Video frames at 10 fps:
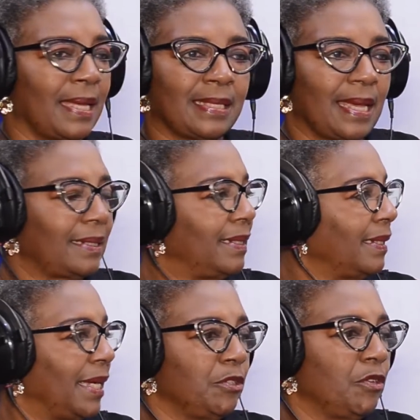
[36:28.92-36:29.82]

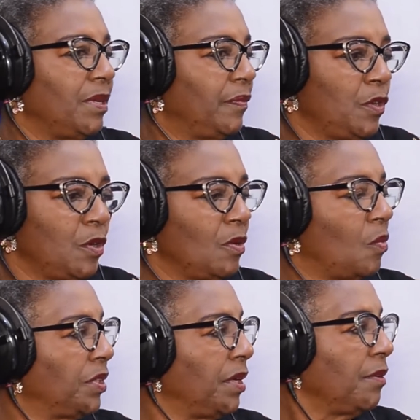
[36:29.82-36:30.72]
Exactly. And you don't even know
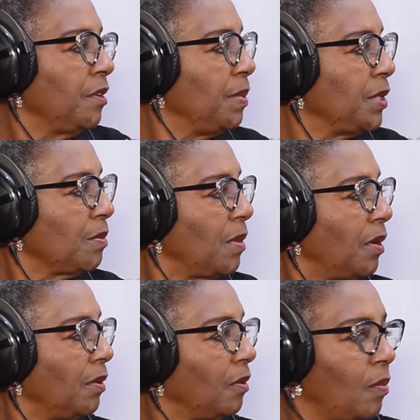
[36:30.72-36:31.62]
what they're going to be
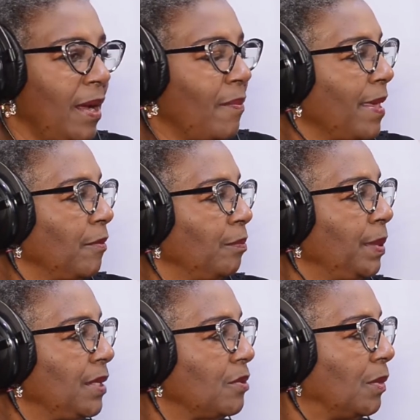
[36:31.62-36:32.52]
tomorrow, where they will
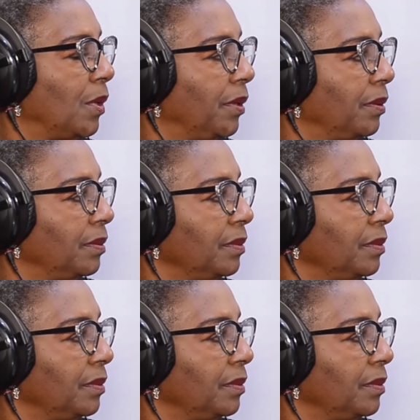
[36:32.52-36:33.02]
be tomorrow.